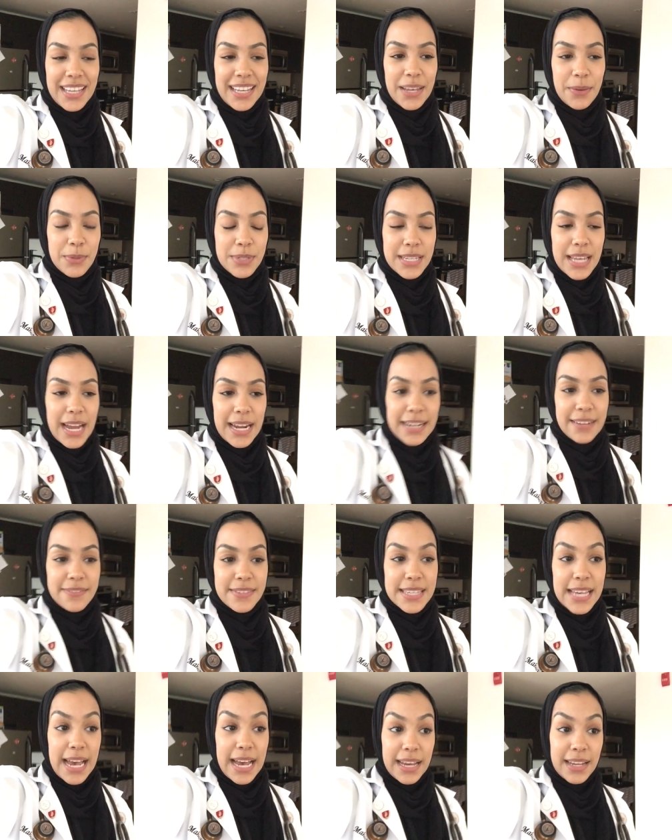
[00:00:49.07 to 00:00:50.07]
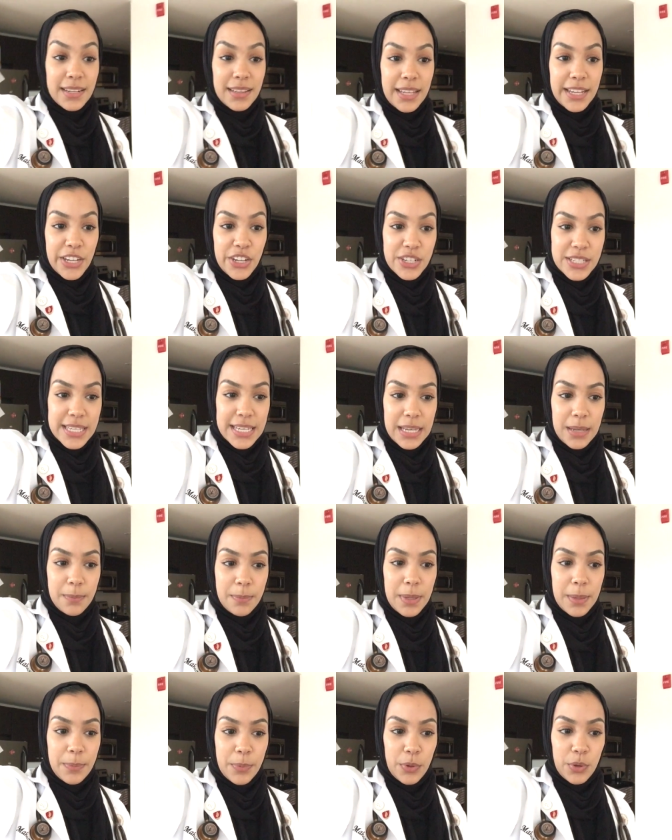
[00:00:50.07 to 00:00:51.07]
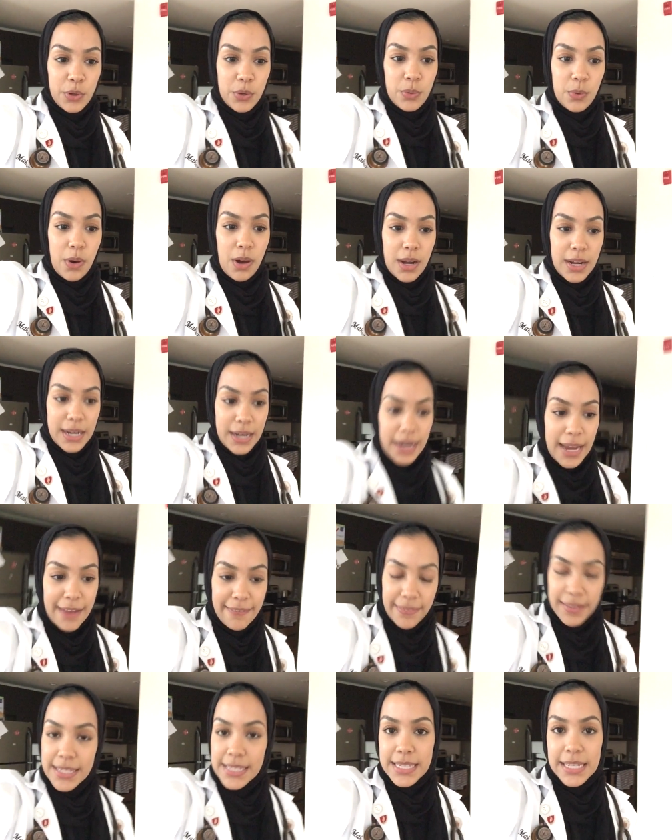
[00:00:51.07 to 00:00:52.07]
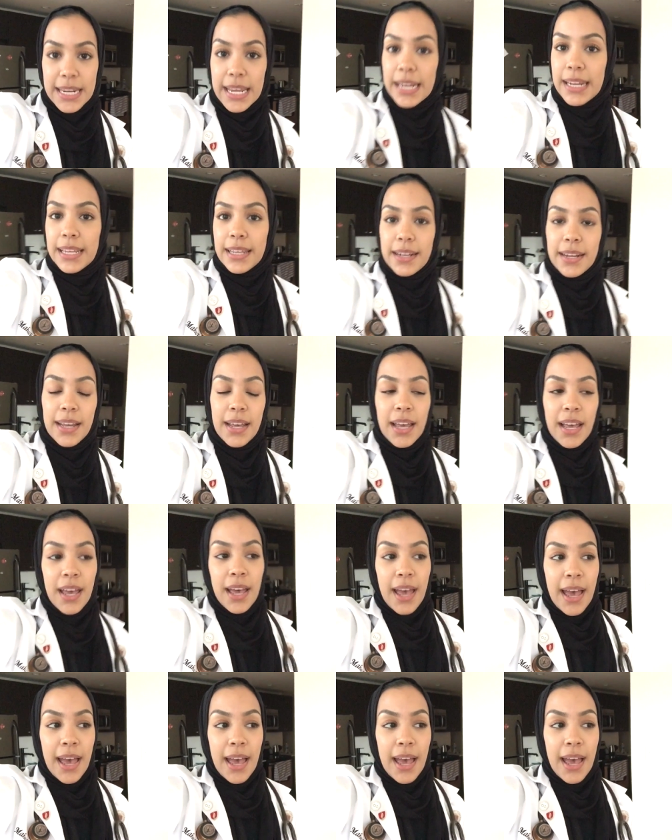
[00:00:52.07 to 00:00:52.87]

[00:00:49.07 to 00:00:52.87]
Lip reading: Like, it was kind of sad. Like, you're seeing people who are heavily sedated.